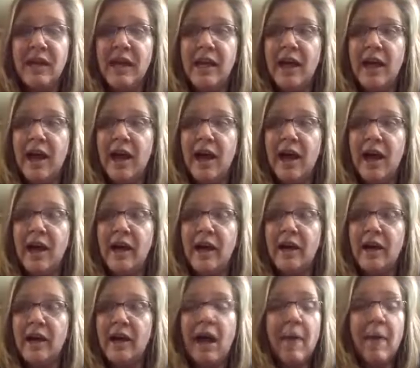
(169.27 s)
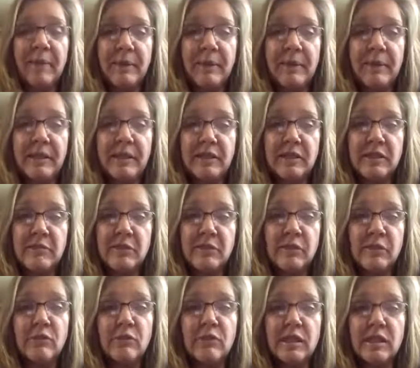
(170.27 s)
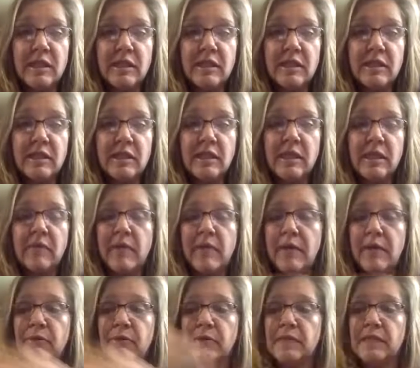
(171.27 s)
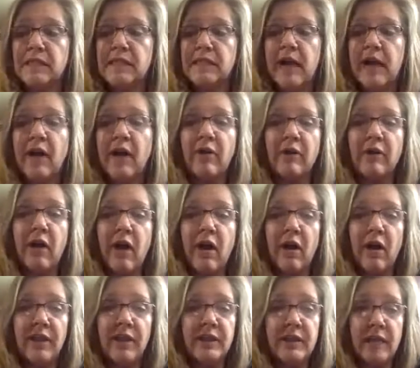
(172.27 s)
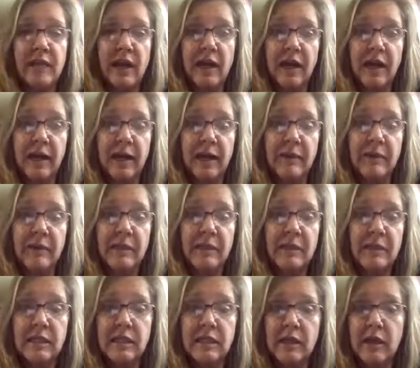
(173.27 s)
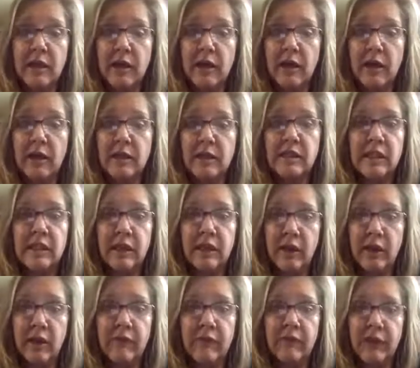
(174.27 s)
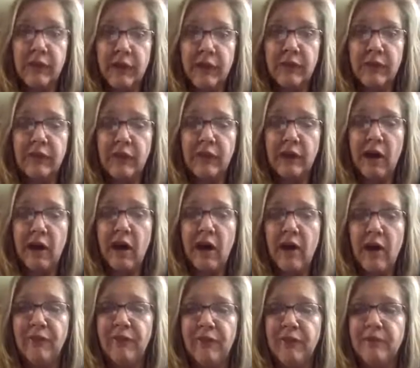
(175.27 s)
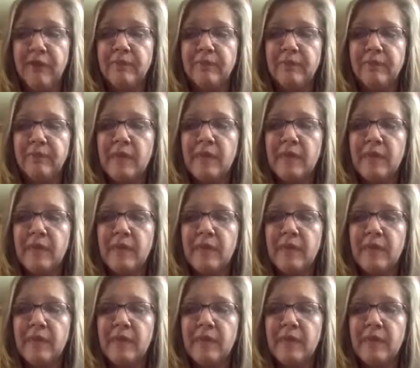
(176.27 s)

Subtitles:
a compromised immune system. I was down all the time, sick very, very often.